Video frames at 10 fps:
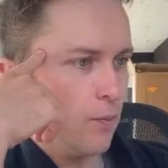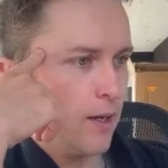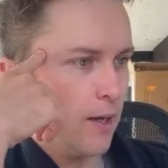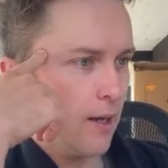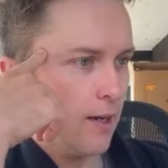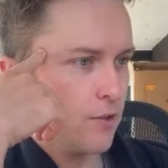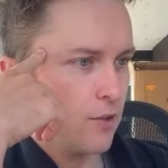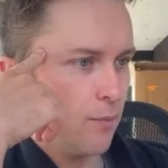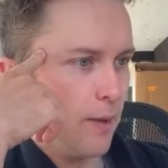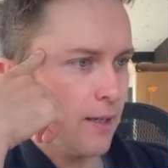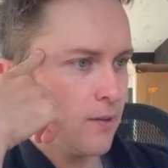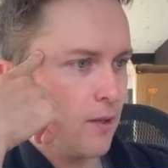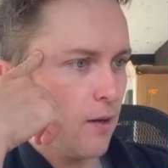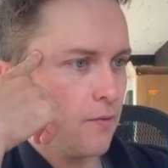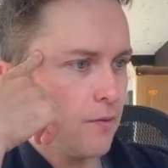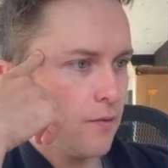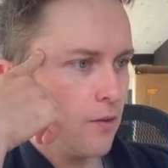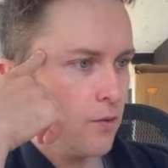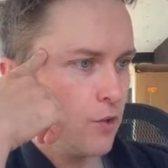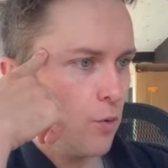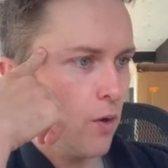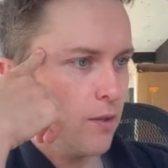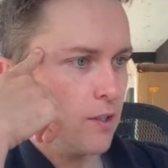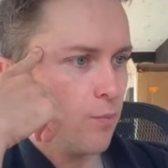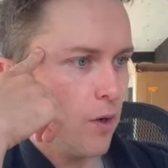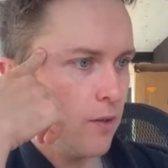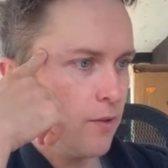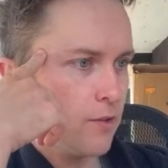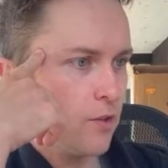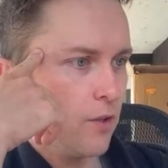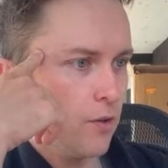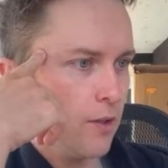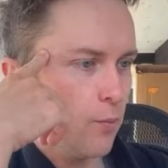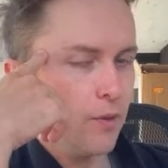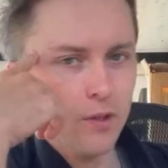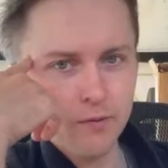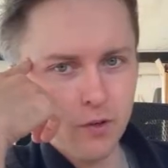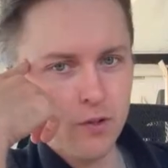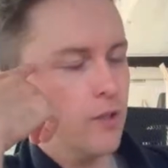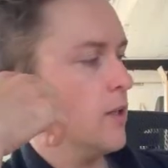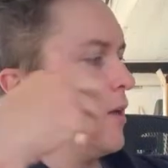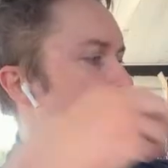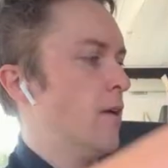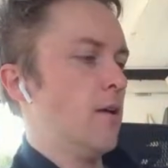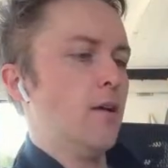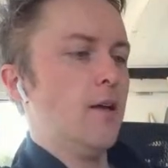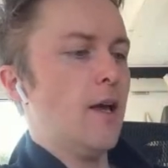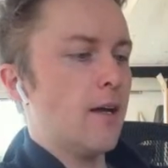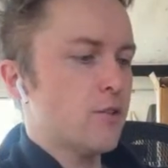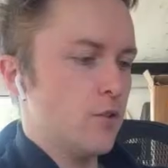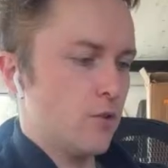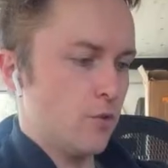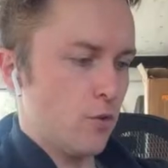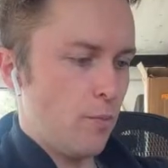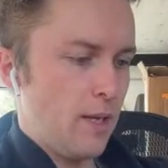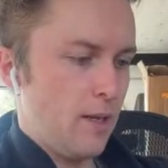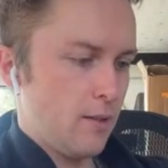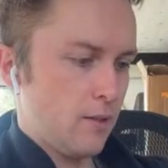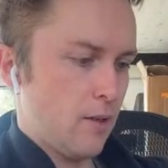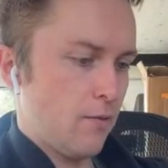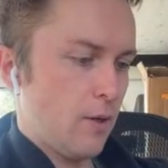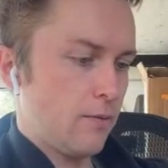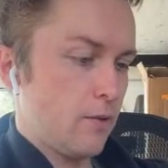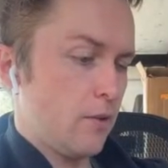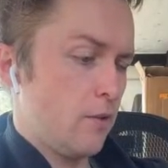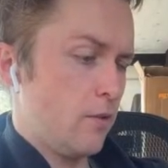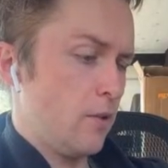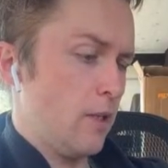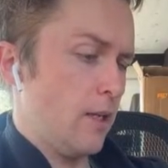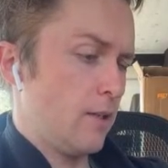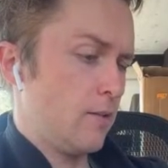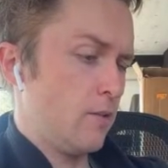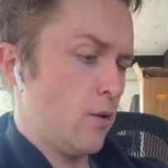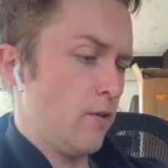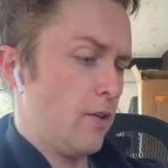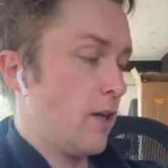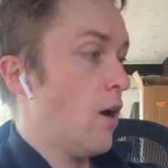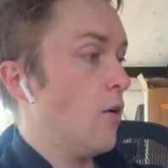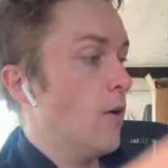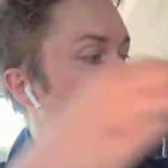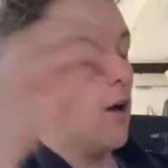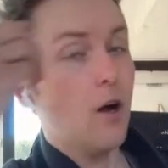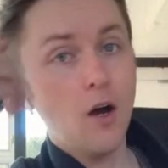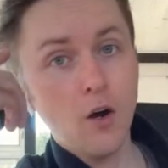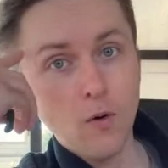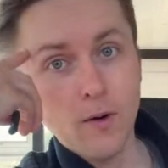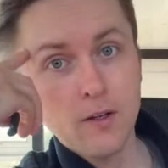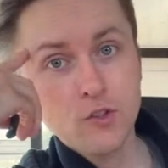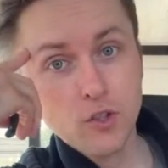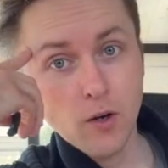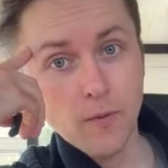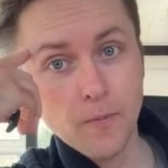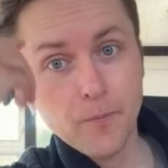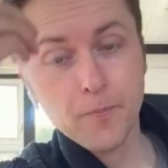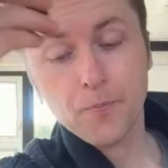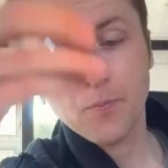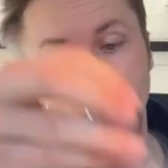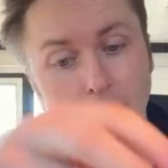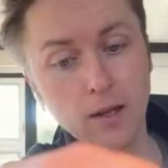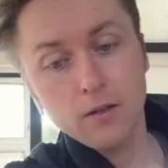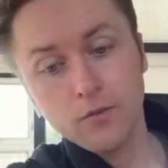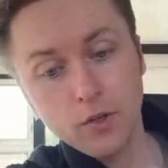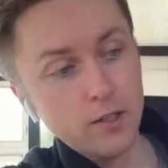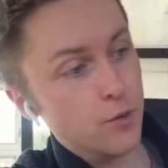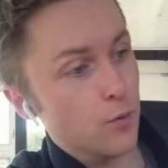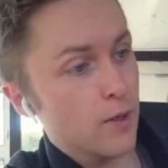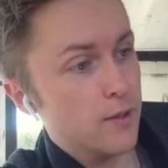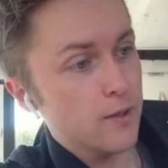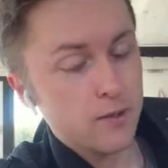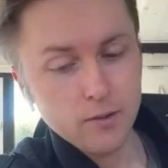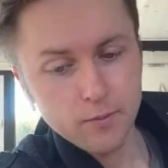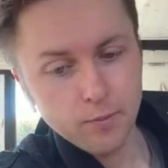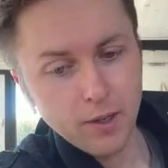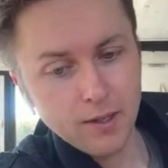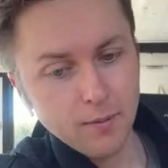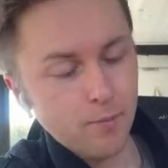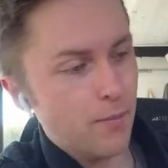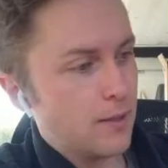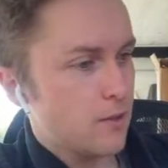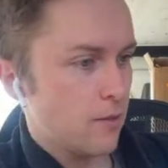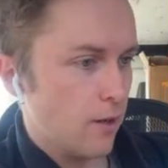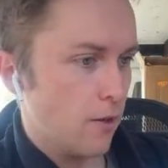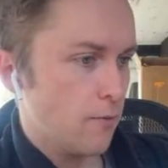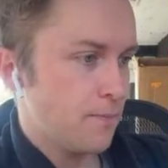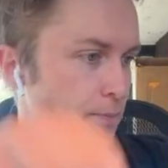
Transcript: we got to actually make stuff or do all this part of it too, and then we have all the extra social media stuff we have to do to like do everything. So I don't know if you guys are aware of this, but months ago,